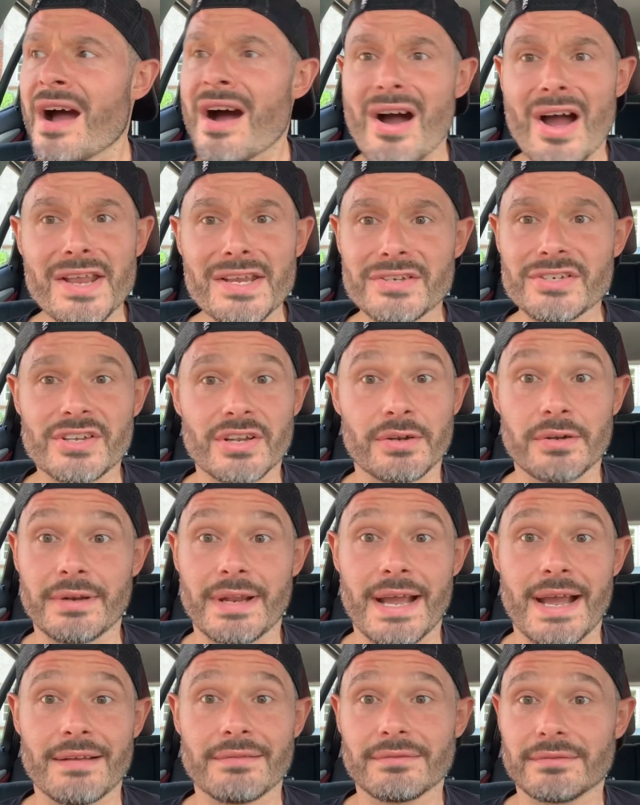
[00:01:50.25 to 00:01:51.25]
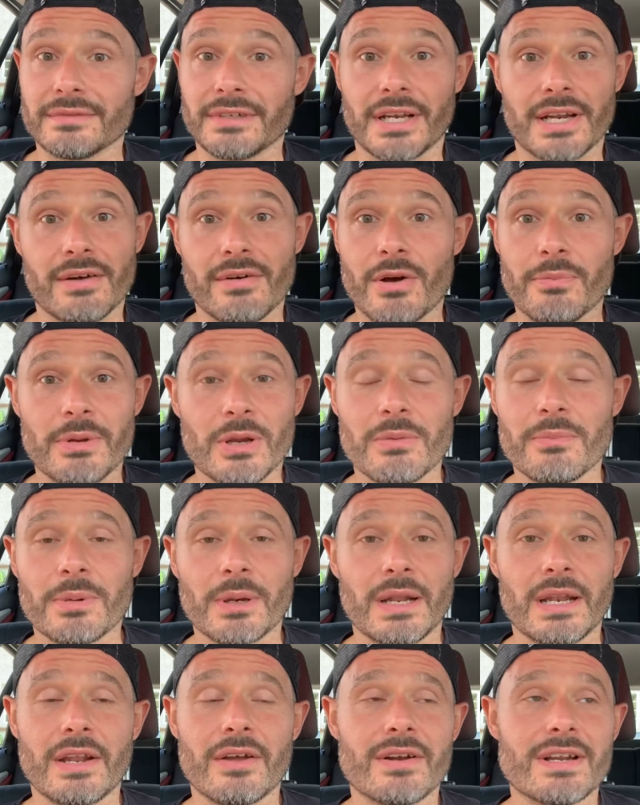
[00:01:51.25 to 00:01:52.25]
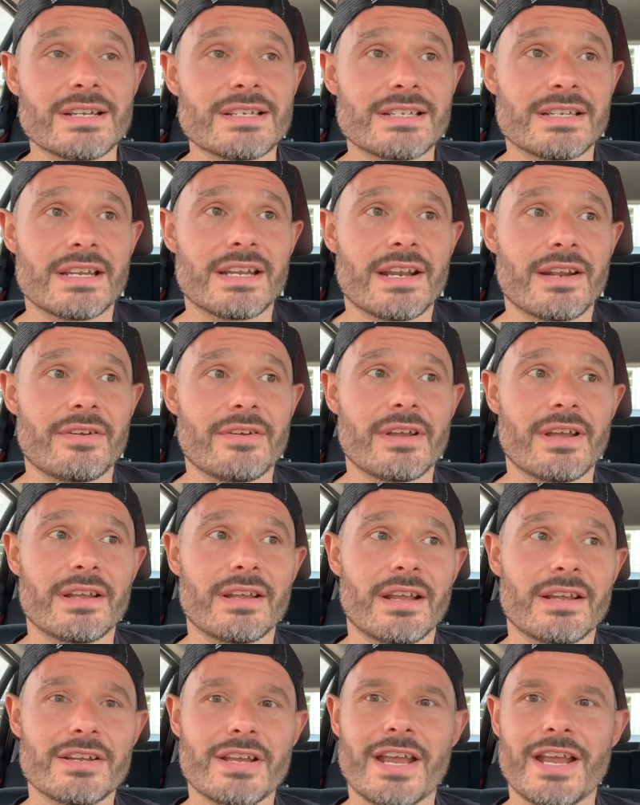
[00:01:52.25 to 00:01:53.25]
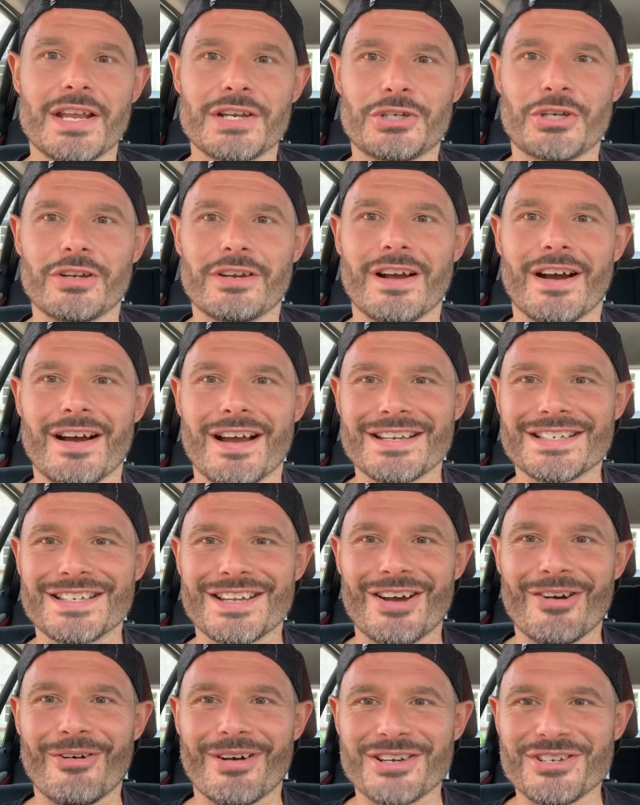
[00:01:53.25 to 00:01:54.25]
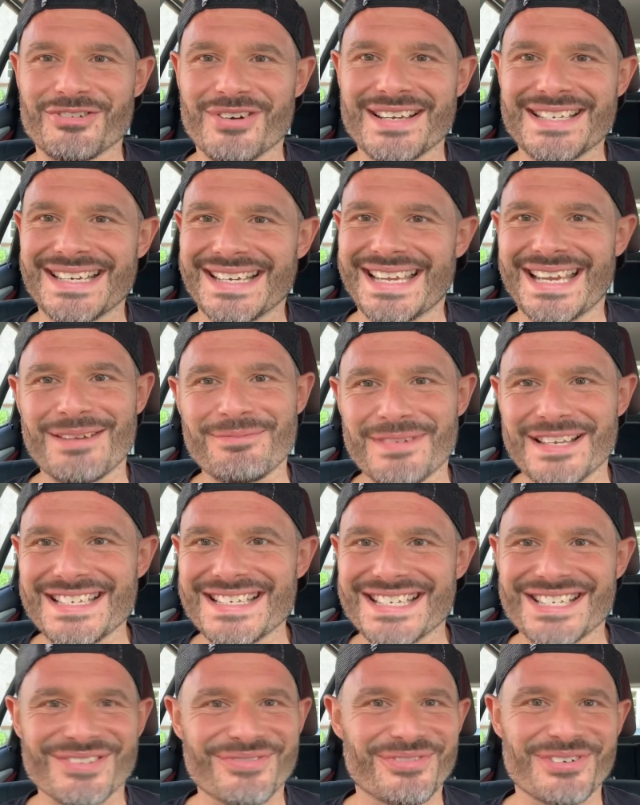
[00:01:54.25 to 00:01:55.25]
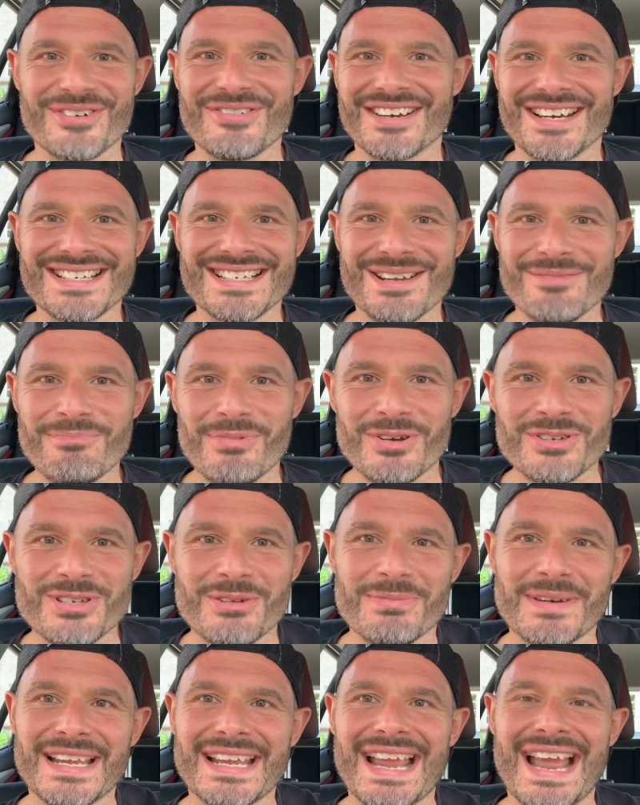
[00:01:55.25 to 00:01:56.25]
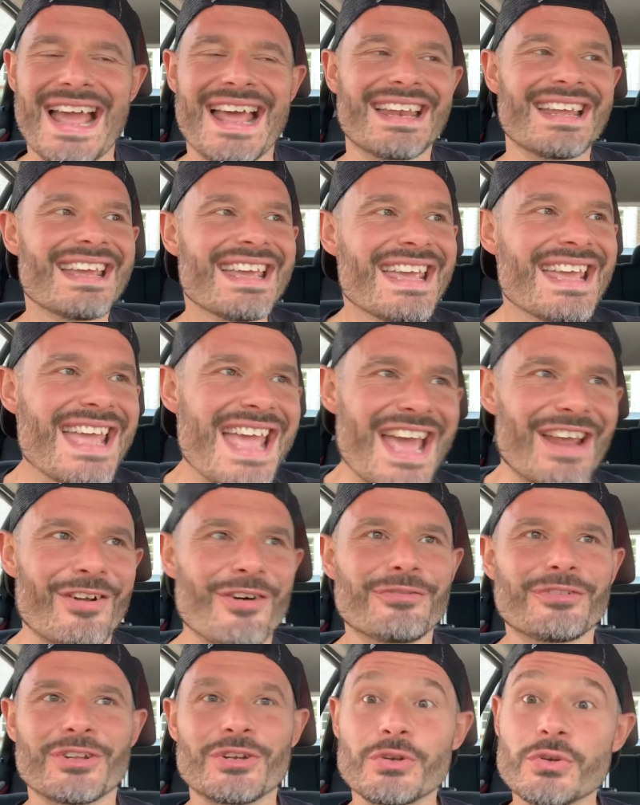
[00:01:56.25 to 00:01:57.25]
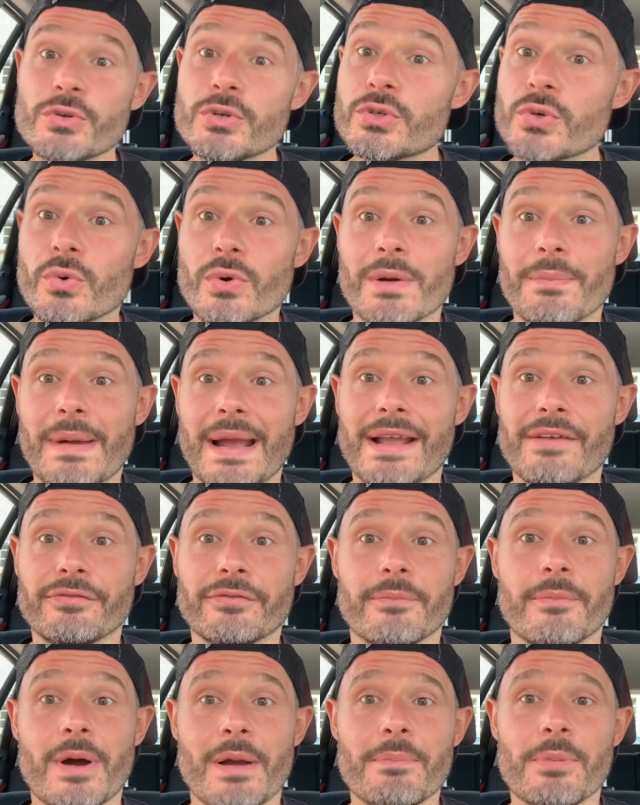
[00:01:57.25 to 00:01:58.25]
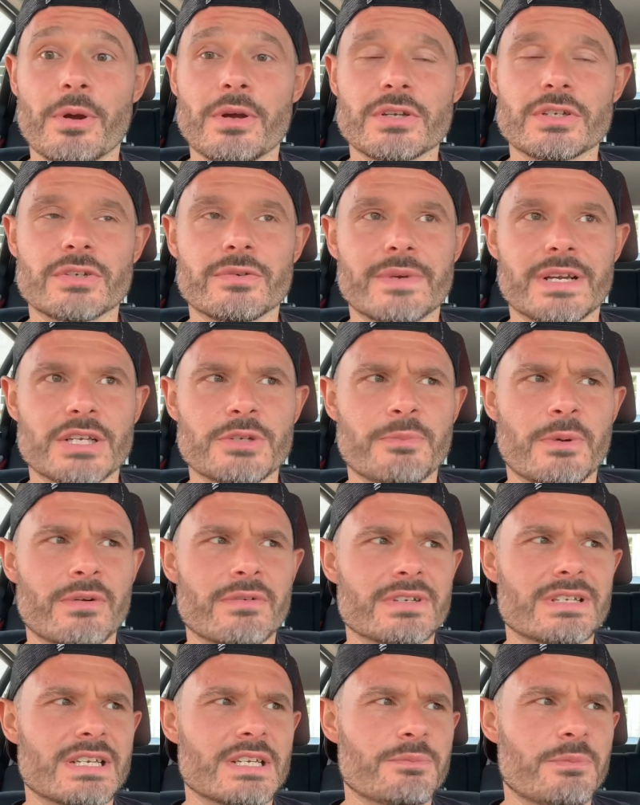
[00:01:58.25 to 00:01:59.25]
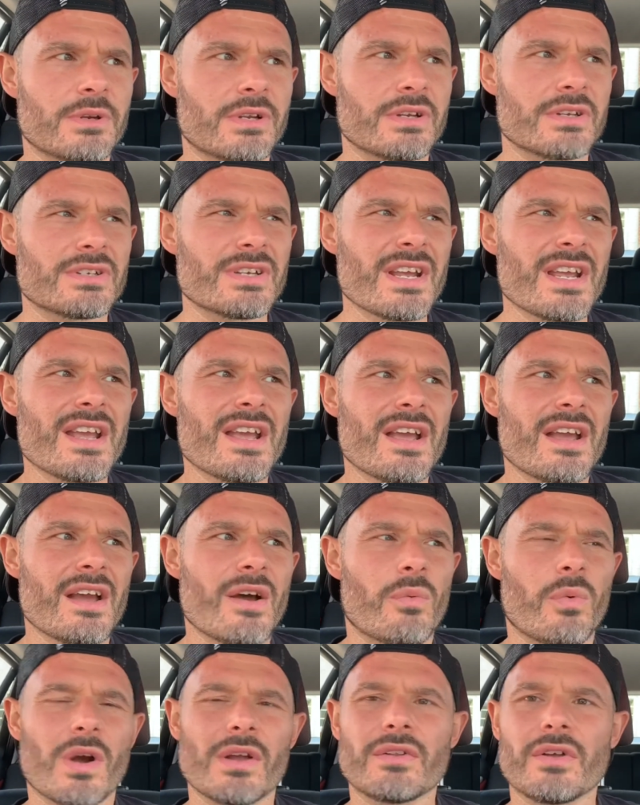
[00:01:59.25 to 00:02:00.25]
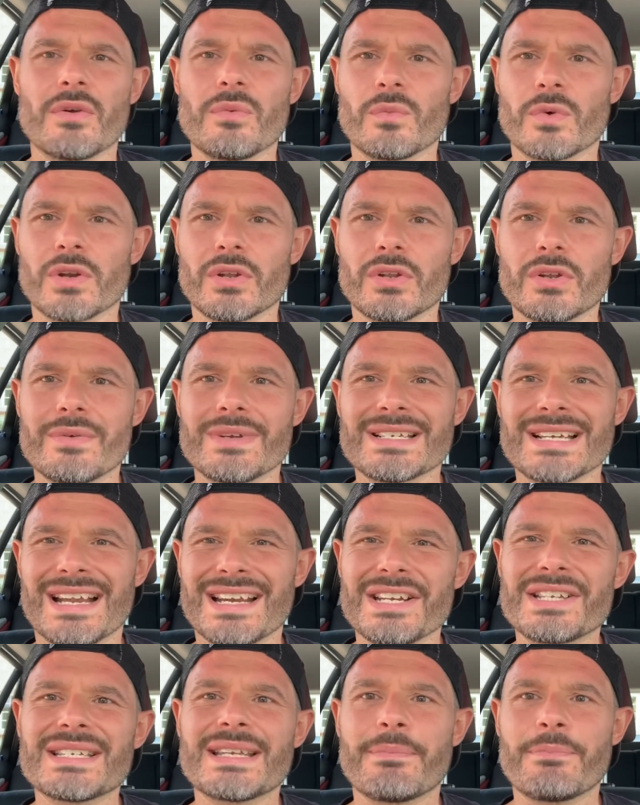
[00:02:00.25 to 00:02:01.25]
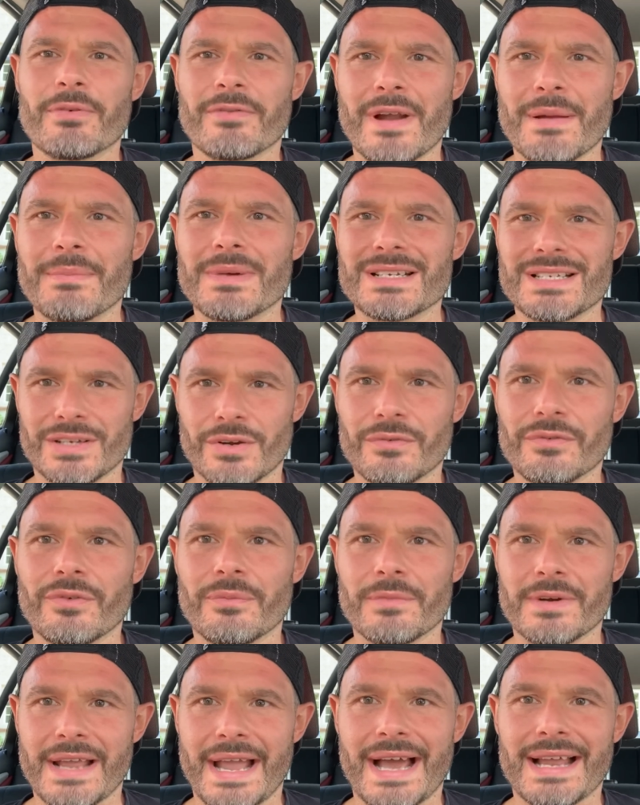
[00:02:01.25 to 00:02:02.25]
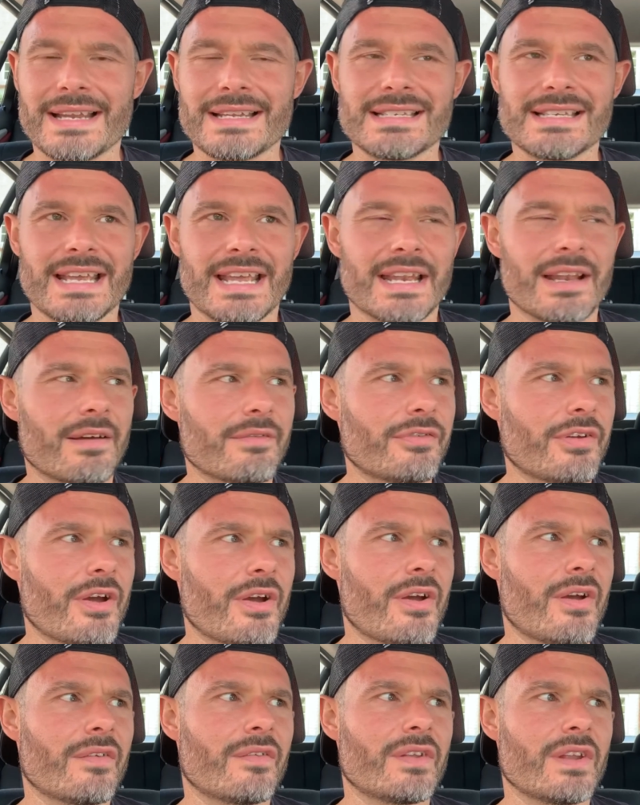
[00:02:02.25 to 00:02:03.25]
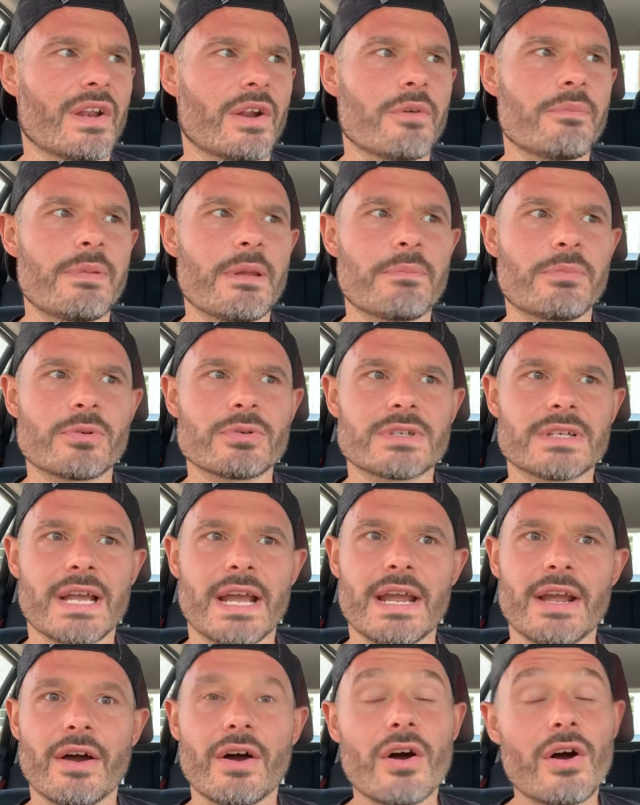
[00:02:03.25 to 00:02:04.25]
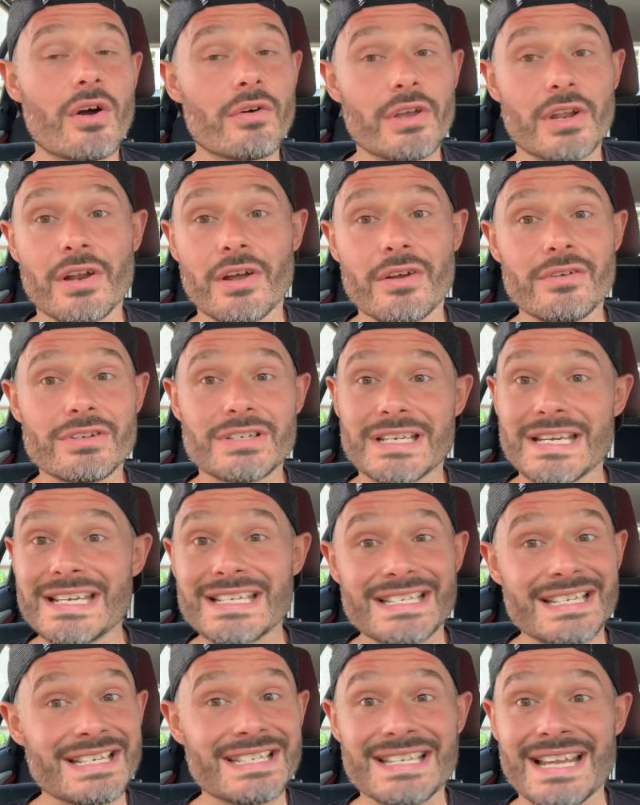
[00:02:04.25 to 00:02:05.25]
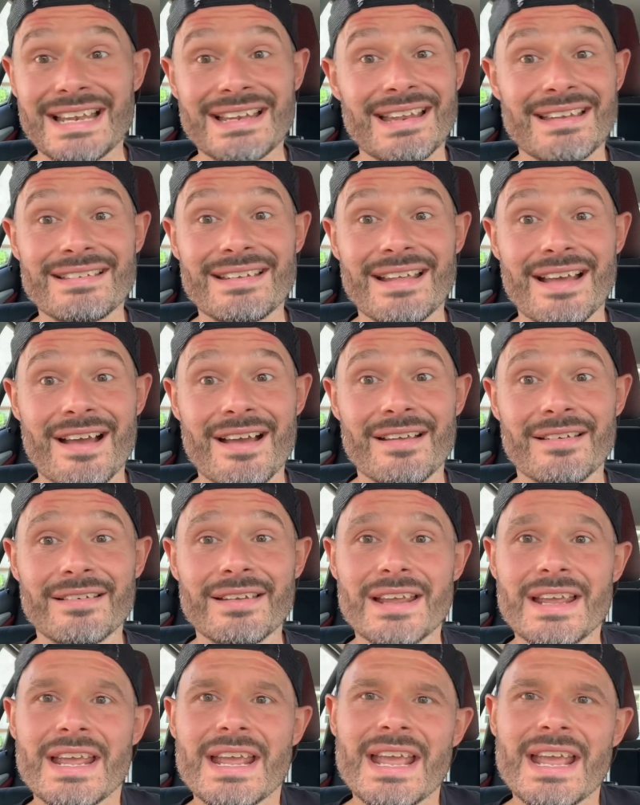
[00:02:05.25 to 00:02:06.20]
I used to do that, you know, I'll be completely honest, you know, as you guys know, I try to keep this as real as I possibly can and often do talk about it from my personal experiences because what I don't want to do is kind of separate myself from reality. And heard, you know, people say, oh, you know, it's easier said than done.